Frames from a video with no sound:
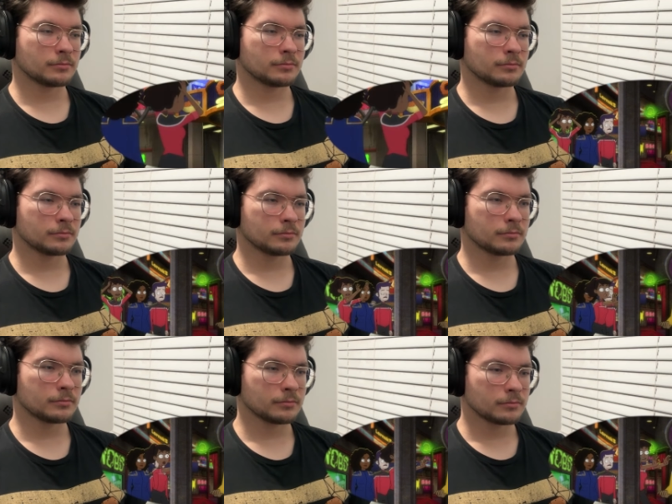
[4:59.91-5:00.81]
No, that's
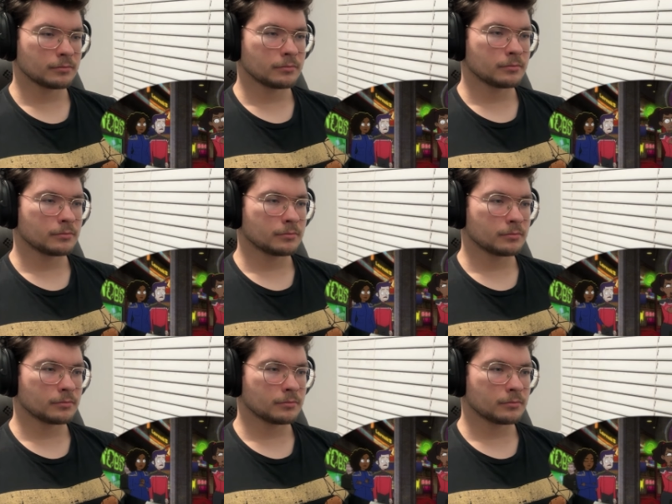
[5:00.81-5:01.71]
cursed sauce. Don't
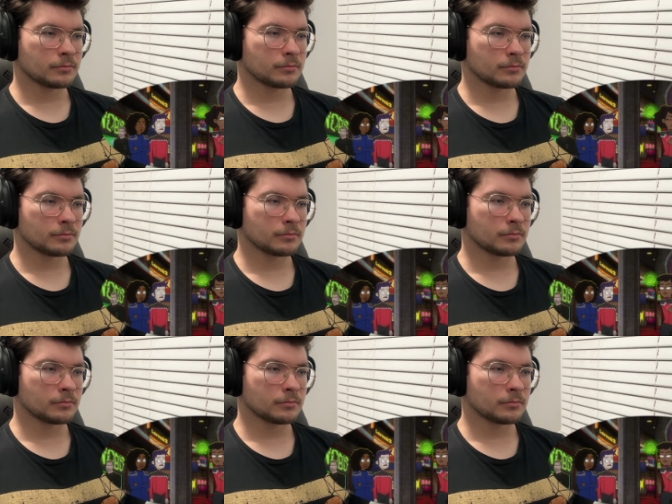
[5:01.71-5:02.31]
touch that. What?